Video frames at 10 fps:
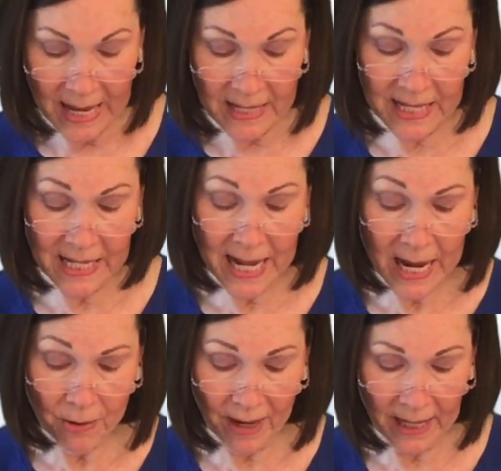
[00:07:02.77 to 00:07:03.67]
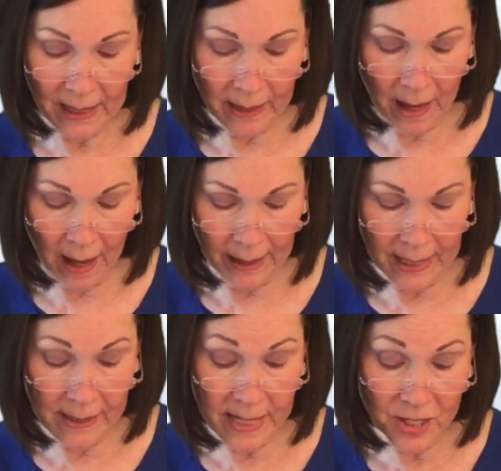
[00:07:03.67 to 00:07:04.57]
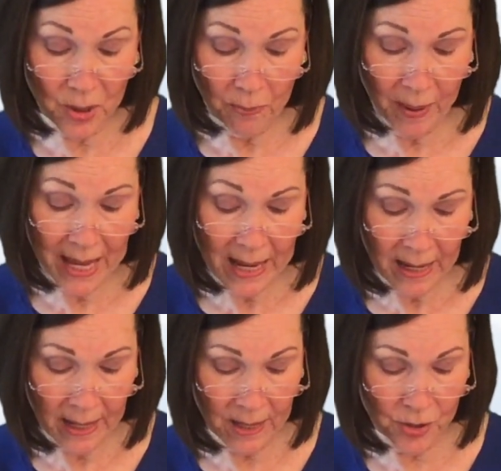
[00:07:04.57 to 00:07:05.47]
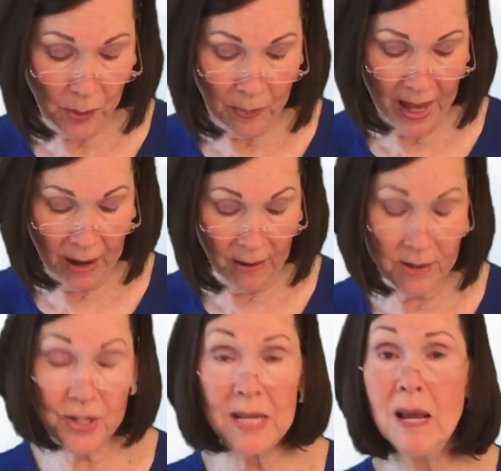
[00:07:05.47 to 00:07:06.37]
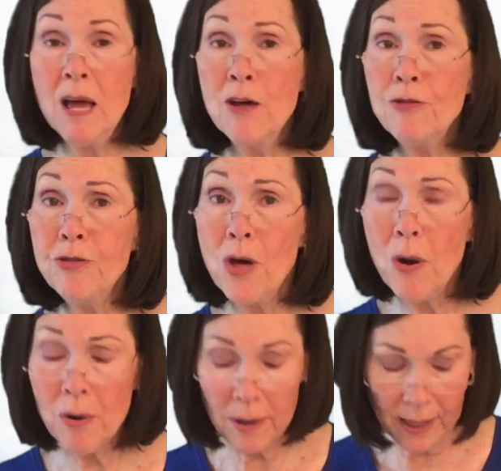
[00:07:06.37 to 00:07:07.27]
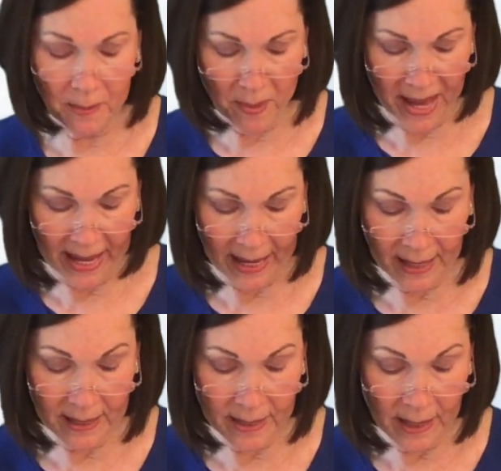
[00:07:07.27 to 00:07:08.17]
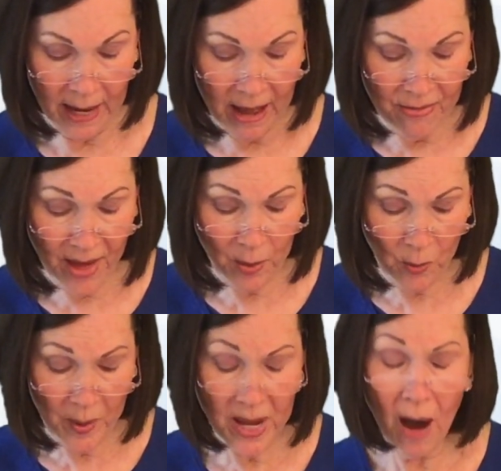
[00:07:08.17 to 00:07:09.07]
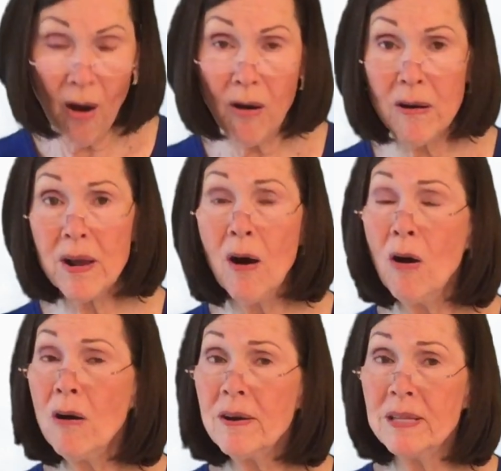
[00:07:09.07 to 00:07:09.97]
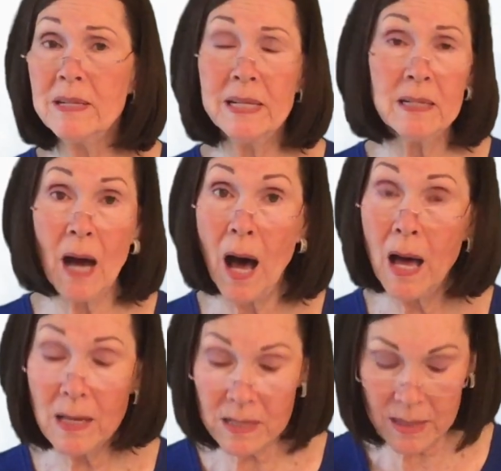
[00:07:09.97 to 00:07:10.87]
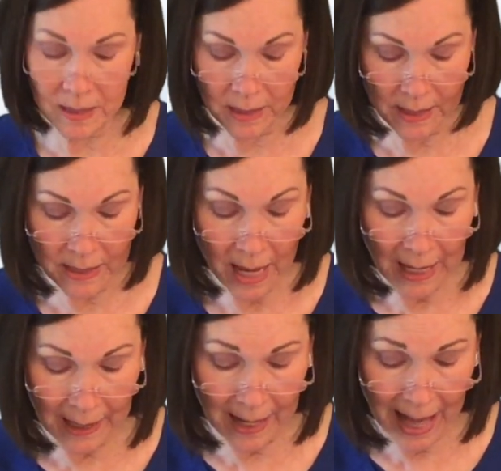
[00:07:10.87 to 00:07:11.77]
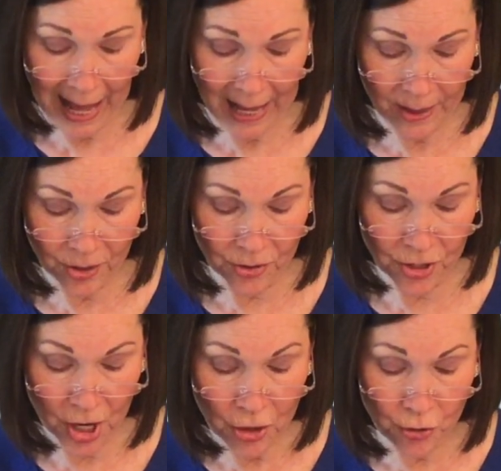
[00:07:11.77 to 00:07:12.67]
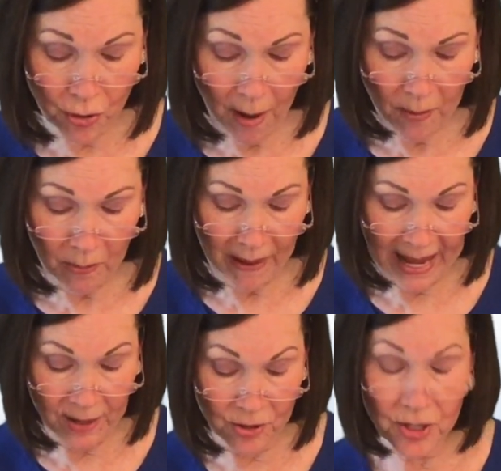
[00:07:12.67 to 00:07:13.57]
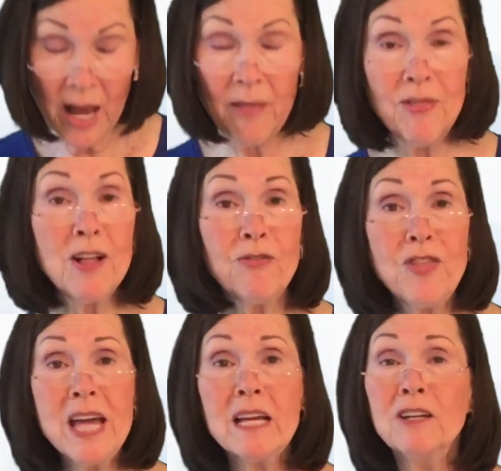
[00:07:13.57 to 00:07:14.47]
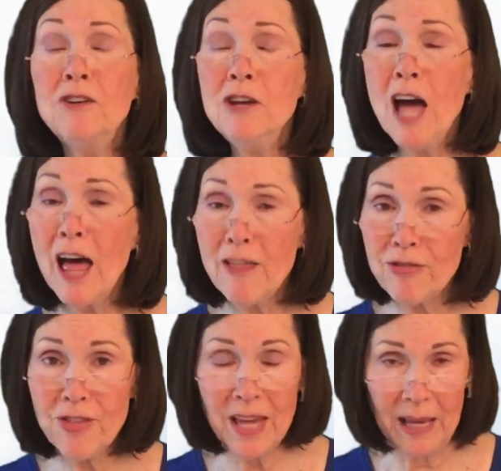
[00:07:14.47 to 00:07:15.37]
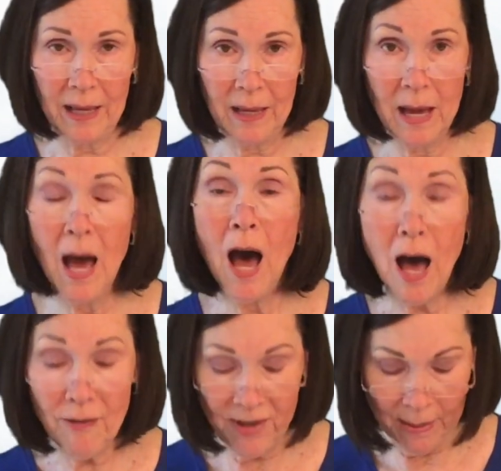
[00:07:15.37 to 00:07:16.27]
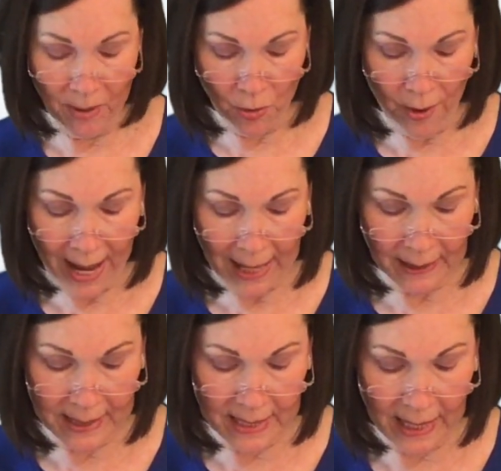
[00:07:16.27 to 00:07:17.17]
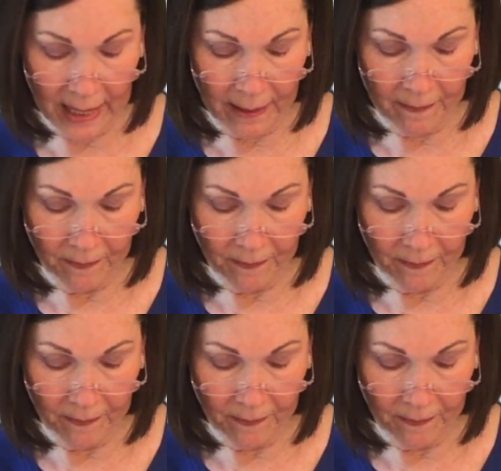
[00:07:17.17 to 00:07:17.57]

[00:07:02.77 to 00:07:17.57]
sneering at God and disobedient to parents and thoroughly bad. They will be hard-hearted and constant liars, troublemakers. They'll think nothing of immorality.